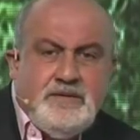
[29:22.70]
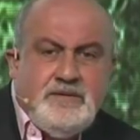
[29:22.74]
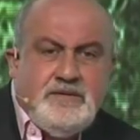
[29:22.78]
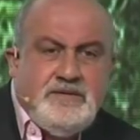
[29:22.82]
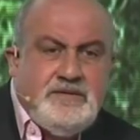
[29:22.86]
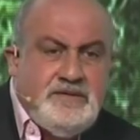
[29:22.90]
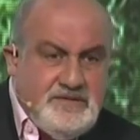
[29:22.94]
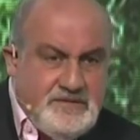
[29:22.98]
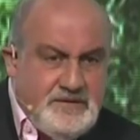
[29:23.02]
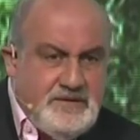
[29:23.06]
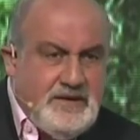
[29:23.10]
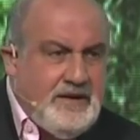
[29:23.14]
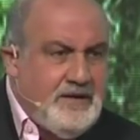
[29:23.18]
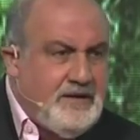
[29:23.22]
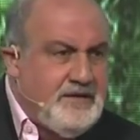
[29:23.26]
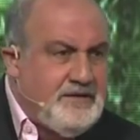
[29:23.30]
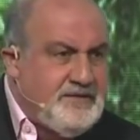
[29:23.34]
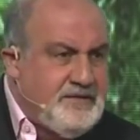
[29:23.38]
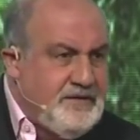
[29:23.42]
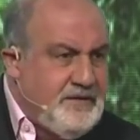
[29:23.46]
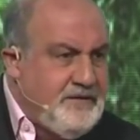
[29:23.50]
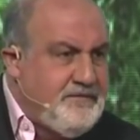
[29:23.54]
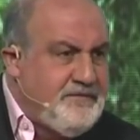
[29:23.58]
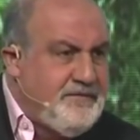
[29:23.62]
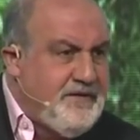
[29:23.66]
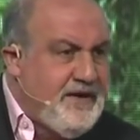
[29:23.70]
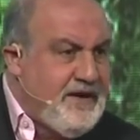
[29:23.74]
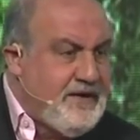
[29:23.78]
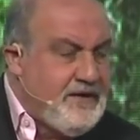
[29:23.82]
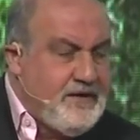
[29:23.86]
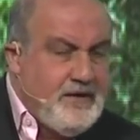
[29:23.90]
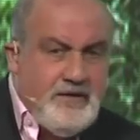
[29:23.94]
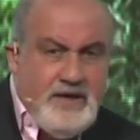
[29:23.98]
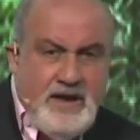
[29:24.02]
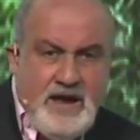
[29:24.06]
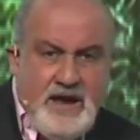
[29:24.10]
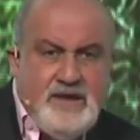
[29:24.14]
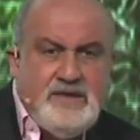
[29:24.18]
These tails, in fact,
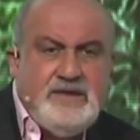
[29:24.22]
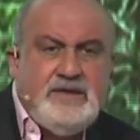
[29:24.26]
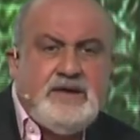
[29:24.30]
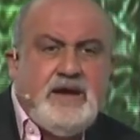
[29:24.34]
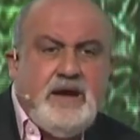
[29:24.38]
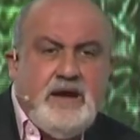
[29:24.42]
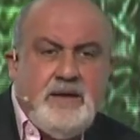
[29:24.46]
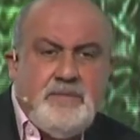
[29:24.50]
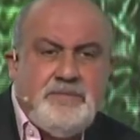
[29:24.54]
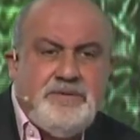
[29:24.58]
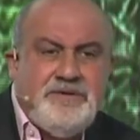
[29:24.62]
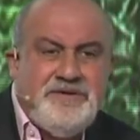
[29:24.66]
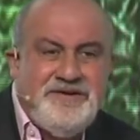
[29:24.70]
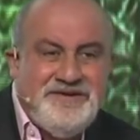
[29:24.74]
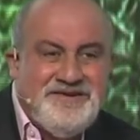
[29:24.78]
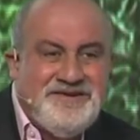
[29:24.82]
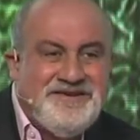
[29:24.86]
are a handicap.